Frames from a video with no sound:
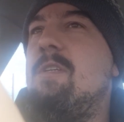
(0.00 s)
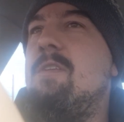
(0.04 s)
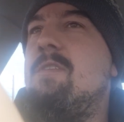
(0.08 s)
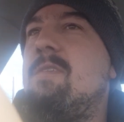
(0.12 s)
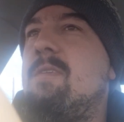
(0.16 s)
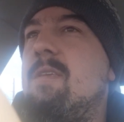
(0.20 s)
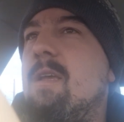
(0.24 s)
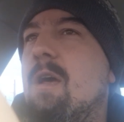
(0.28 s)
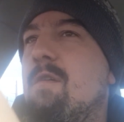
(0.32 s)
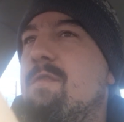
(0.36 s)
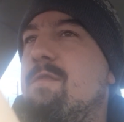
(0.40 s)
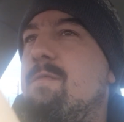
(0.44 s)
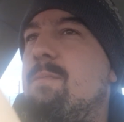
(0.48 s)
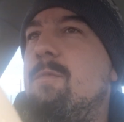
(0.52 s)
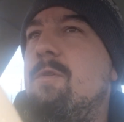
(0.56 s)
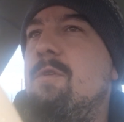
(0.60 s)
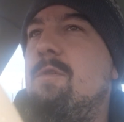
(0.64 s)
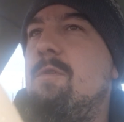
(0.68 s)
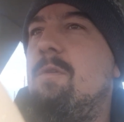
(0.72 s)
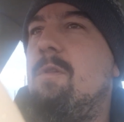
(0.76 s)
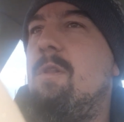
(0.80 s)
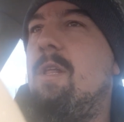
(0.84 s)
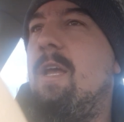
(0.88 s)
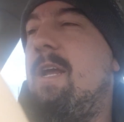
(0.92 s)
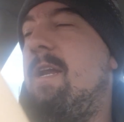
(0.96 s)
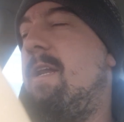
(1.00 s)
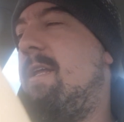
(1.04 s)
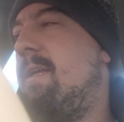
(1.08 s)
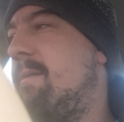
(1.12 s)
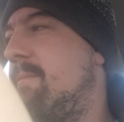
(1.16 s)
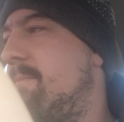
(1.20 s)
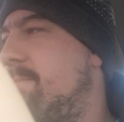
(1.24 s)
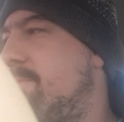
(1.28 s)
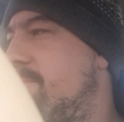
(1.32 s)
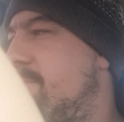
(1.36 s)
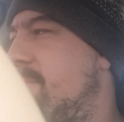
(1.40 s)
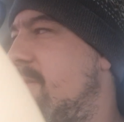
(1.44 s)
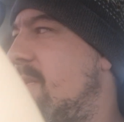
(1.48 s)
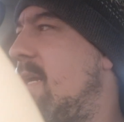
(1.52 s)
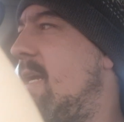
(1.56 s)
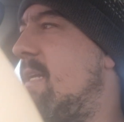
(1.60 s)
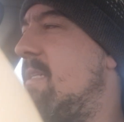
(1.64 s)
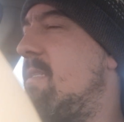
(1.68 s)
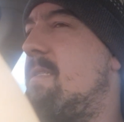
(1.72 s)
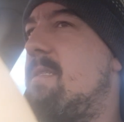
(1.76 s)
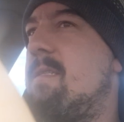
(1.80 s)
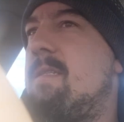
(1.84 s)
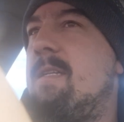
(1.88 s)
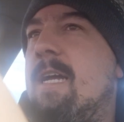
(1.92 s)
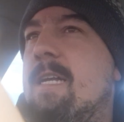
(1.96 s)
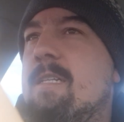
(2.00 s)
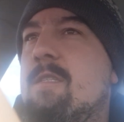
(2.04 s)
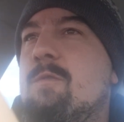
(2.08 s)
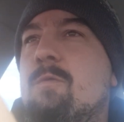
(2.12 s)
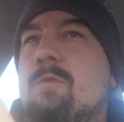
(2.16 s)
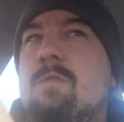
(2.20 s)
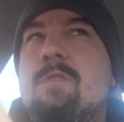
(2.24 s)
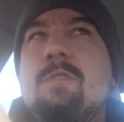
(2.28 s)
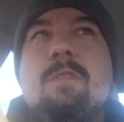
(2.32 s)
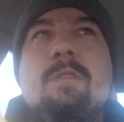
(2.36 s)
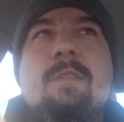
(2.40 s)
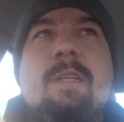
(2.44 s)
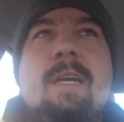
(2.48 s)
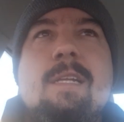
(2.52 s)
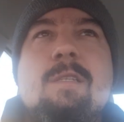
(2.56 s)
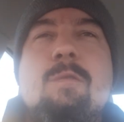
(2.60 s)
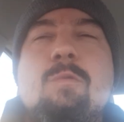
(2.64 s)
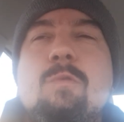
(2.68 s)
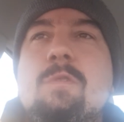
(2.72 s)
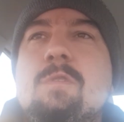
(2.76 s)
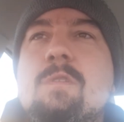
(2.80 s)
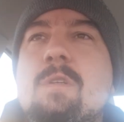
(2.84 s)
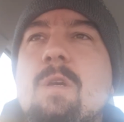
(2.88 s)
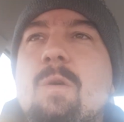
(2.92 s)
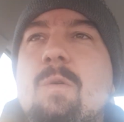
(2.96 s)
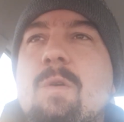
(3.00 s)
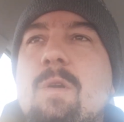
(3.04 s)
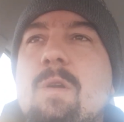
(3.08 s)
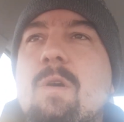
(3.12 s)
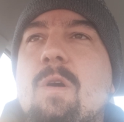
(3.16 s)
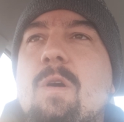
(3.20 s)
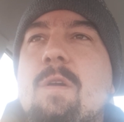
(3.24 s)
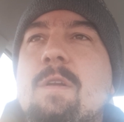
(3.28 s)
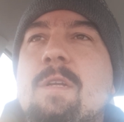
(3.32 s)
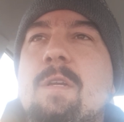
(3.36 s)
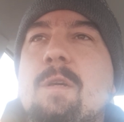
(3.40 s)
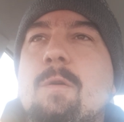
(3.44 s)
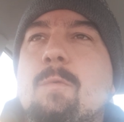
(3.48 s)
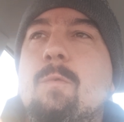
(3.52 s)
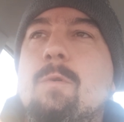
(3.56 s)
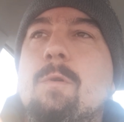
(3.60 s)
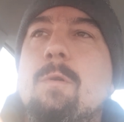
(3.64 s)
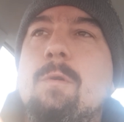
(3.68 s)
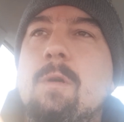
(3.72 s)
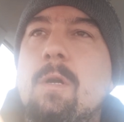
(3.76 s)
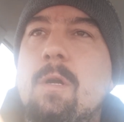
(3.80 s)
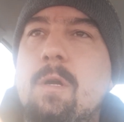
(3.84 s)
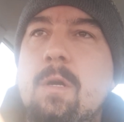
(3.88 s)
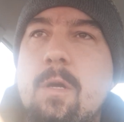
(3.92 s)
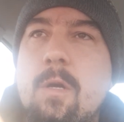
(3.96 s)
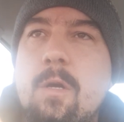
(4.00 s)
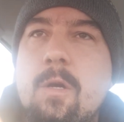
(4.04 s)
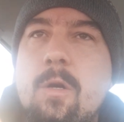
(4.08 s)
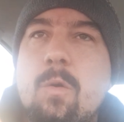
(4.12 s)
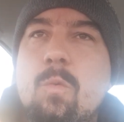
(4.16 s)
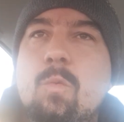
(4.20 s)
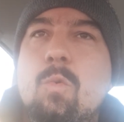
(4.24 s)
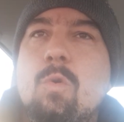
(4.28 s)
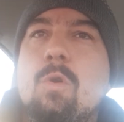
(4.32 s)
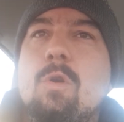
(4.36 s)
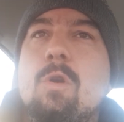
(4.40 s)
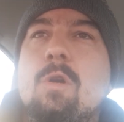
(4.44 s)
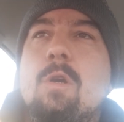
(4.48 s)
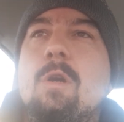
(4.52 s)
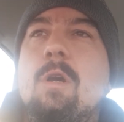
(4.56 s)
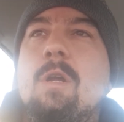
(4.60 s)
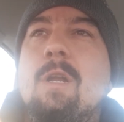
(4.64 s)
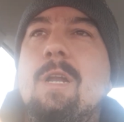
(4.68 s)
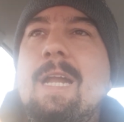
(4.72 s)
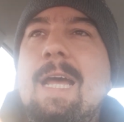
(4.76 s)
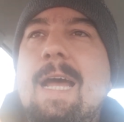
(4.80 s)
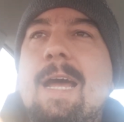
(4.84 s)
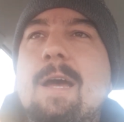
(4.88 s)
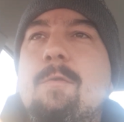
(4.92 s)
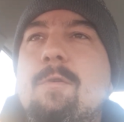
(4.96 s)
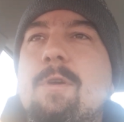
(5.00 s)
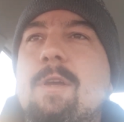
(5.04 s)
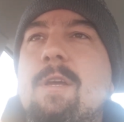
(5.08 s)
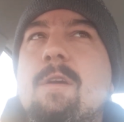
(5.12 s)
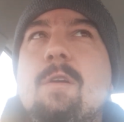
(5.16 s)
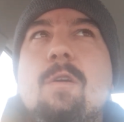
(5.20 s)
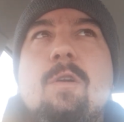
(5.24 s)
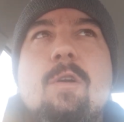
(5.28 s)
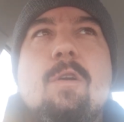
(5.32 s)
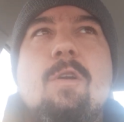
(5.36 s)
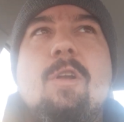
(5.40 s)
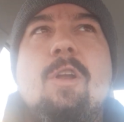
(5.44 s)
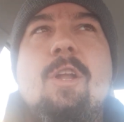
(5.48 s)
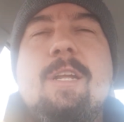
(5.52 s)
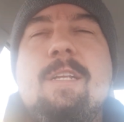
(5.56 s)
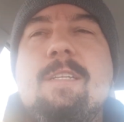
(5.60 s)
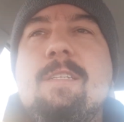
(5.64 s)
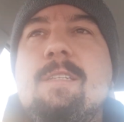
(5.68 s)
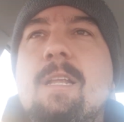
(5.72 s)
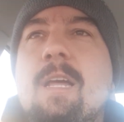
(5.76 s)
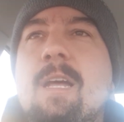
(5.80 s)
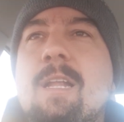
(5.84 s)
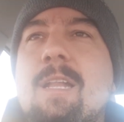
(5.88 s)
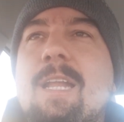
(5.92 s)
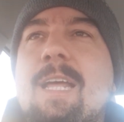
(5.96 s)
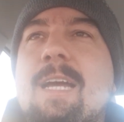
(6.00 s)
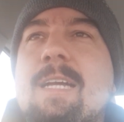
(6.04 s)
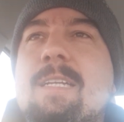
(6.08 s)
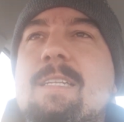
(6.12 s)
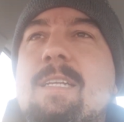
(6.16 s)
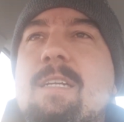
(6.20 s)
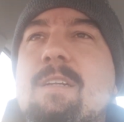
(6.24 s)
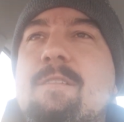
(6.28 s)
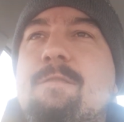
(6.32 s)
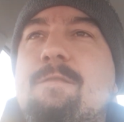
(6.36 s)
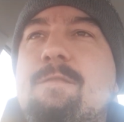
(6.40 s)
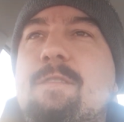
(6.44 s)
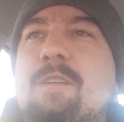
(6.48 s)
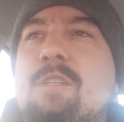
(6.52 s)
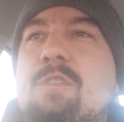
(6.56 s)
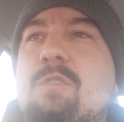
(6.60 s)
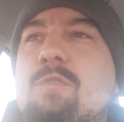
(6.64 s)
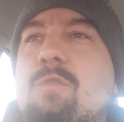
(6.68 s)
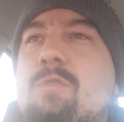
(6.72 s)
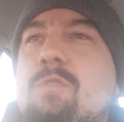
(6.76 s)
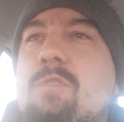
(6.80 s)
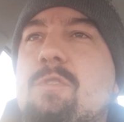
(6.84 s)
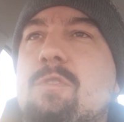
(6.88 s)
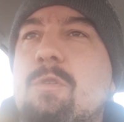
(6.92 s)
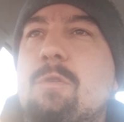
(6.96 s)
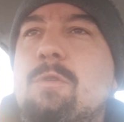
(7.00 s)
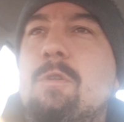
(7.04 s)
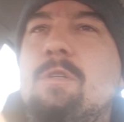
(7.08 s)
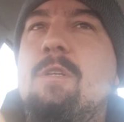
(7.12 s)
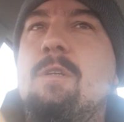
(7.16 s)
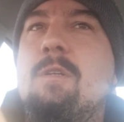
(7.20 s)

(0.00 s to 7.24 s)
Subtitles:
self-mutilating. That's what's going on here. We're allowing our elected officials to